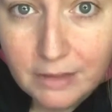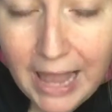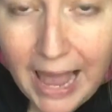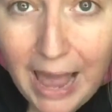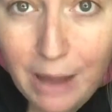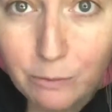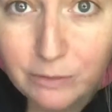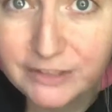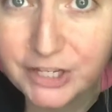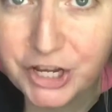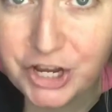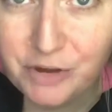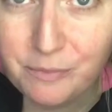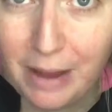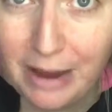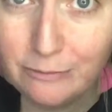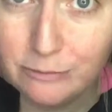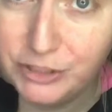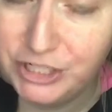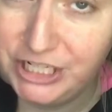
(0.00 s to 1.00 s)
I will tell you
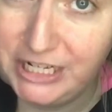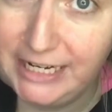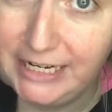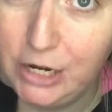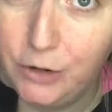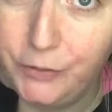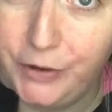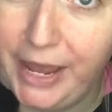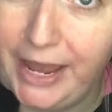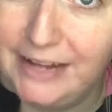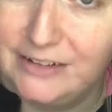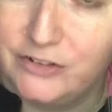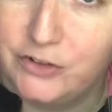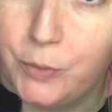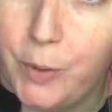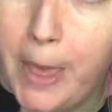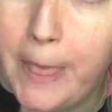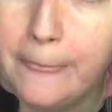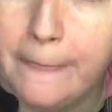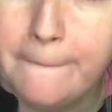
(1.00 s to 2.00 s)
my routine. Okay,
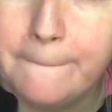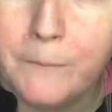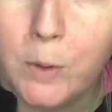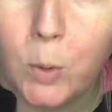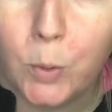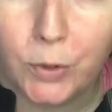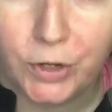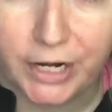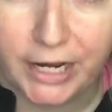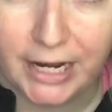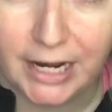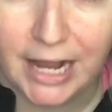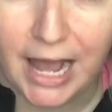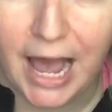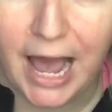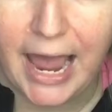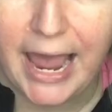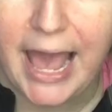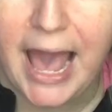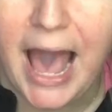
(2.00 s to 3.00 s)
so in the morning,
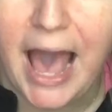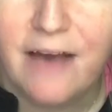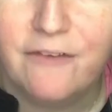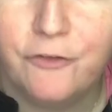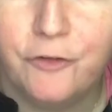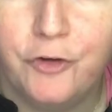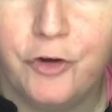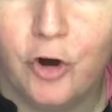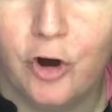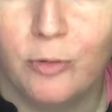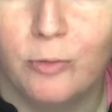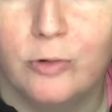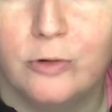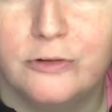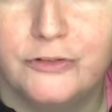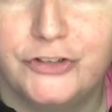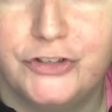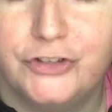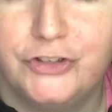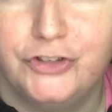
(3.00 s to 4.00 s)
I have
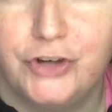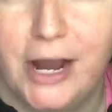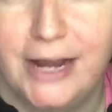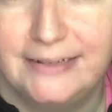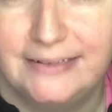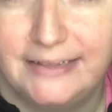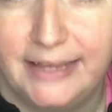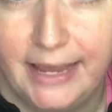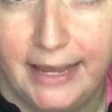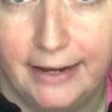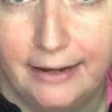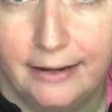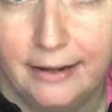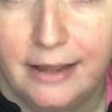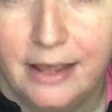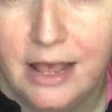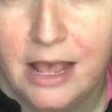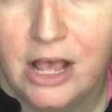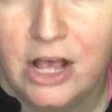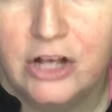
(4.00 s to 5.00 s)
normal to dry skin.
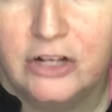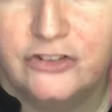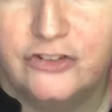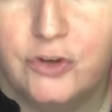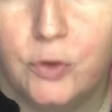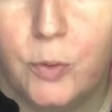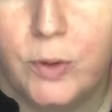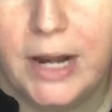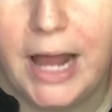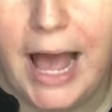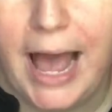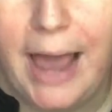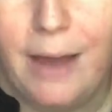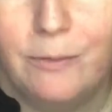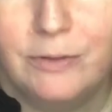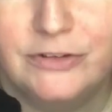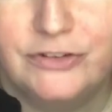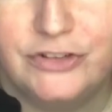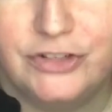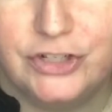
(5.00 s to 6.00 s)
So what I
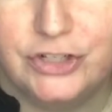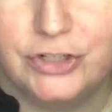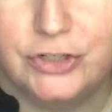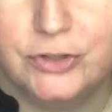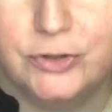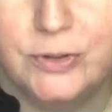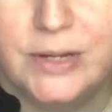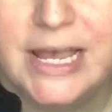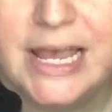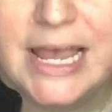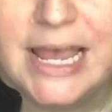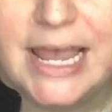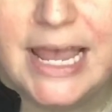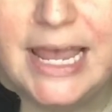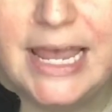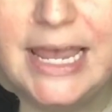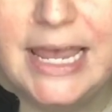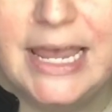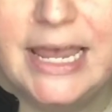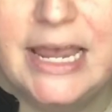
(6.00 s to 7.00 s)
would do
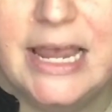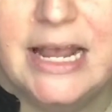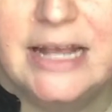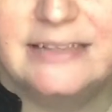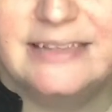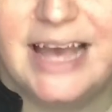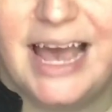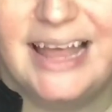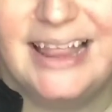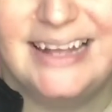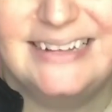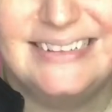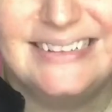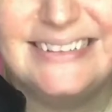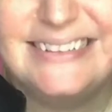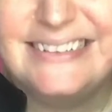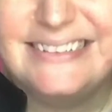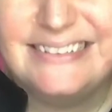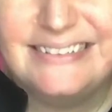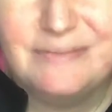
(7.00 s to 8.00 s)
is, I like
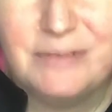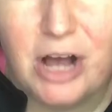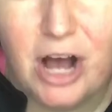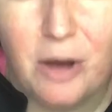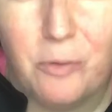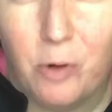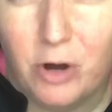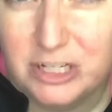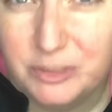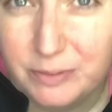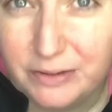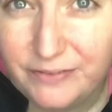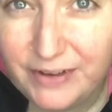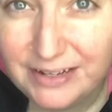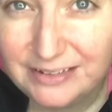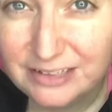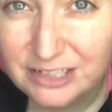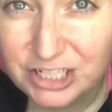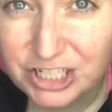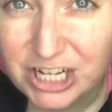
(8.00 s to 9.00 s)
to wash my
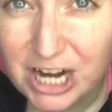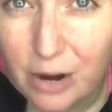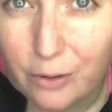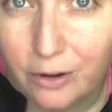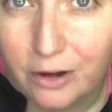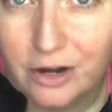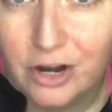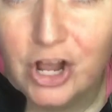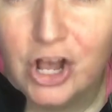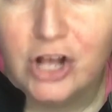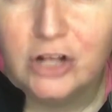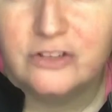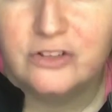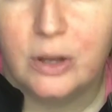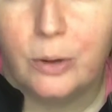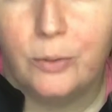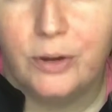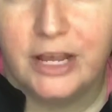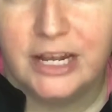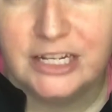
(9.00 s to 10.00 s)
face in the shower.
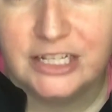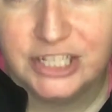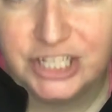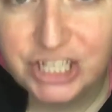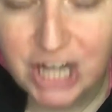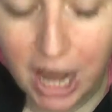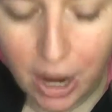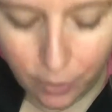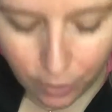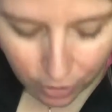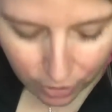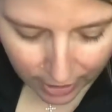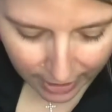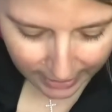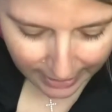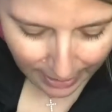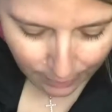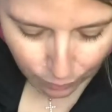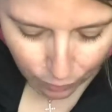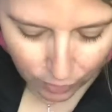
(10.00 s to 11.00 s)
So I will get in the shower,
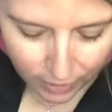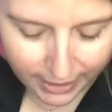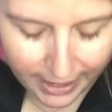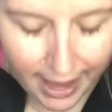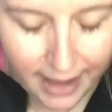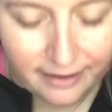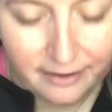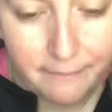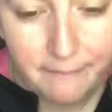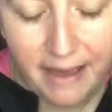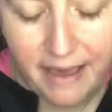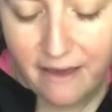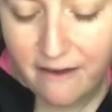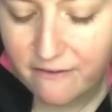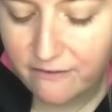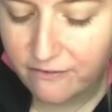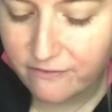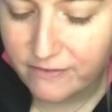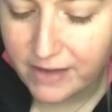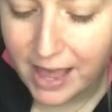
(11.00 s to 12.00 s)
and I will get my
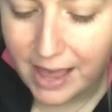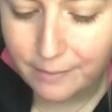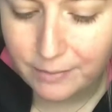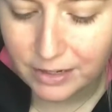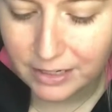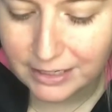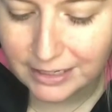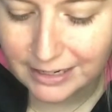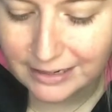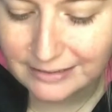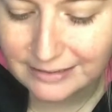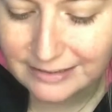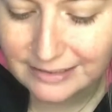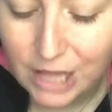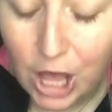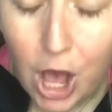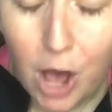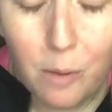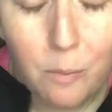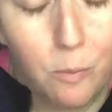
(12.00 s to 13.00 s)
fabulous
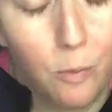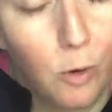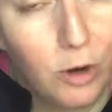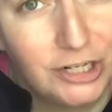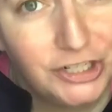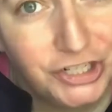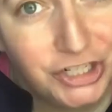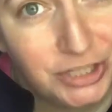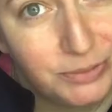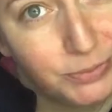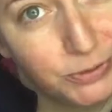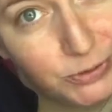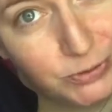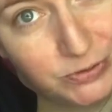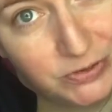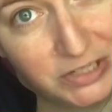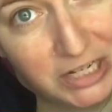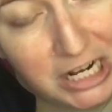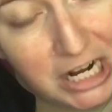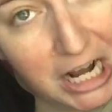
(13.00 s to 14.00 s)
moisture
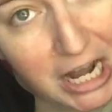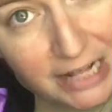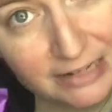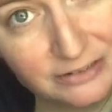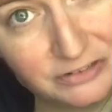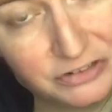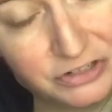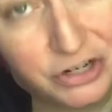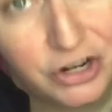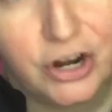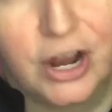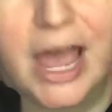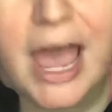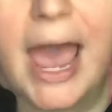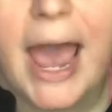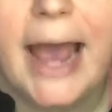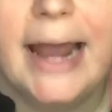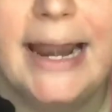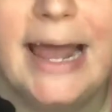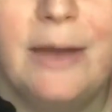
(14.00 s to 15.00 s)
boosting cleanser,
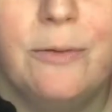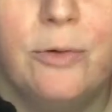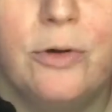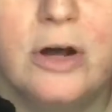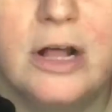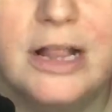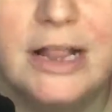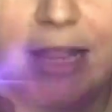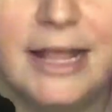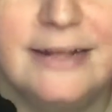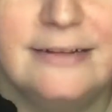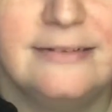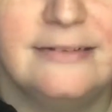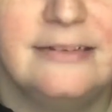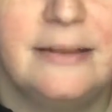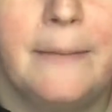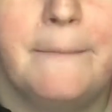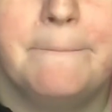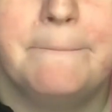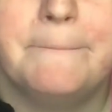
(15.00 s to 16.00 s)
and I will
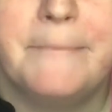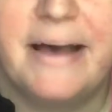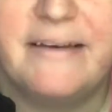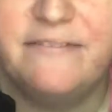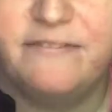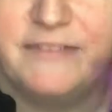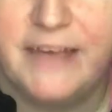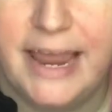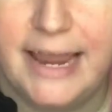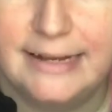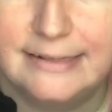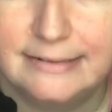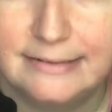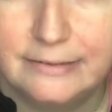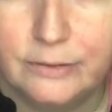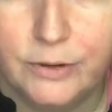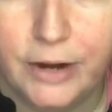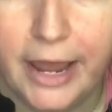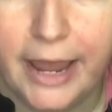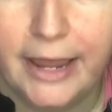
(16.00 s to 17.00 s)
cleanse my
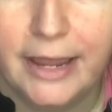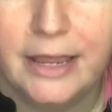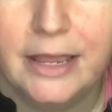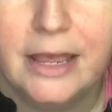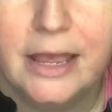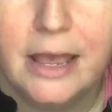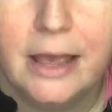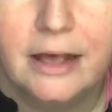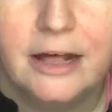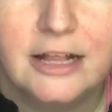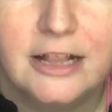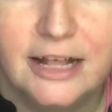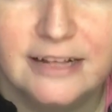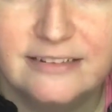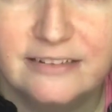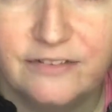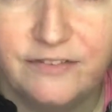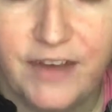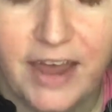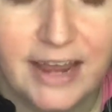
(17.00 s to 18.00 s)
face, okay?
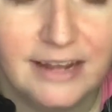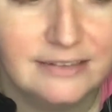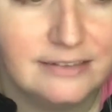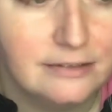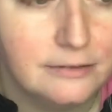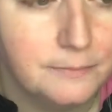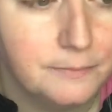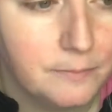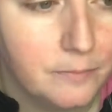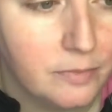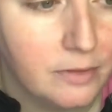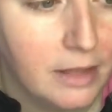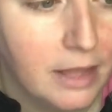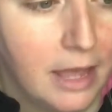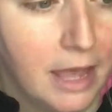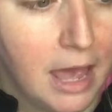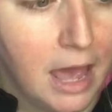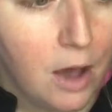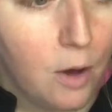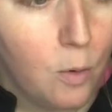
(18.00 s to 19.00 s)
Cleanse the face.
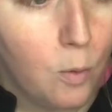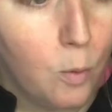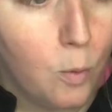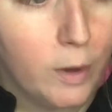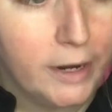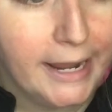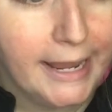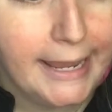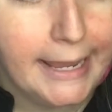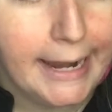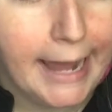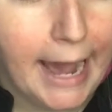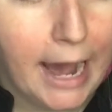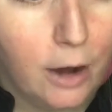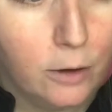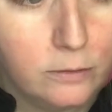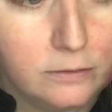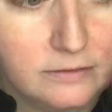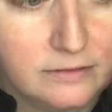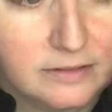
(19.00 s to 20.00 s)
When I get
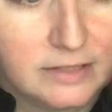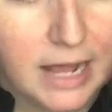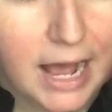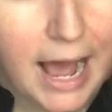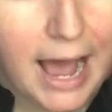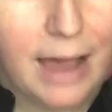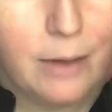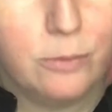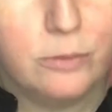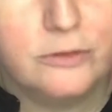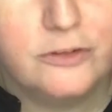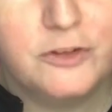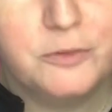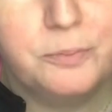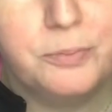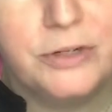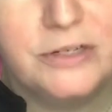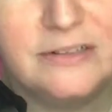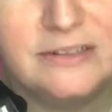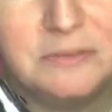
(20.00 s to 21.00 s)
out, I will
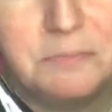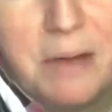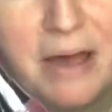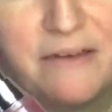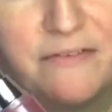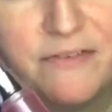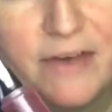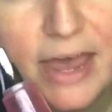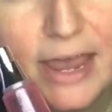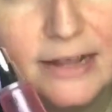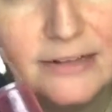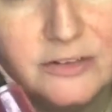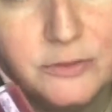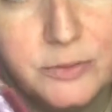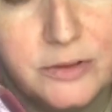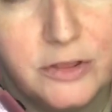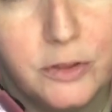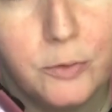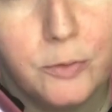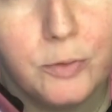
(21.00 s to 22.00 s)
spritz my face
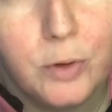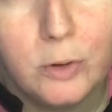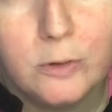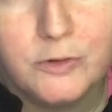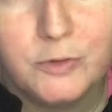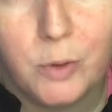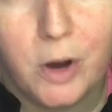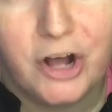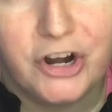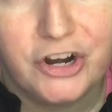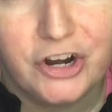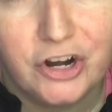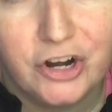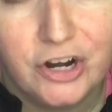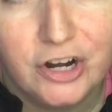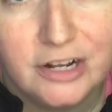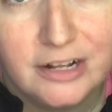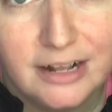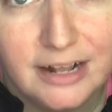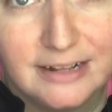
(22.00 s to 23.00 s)
with the rose water.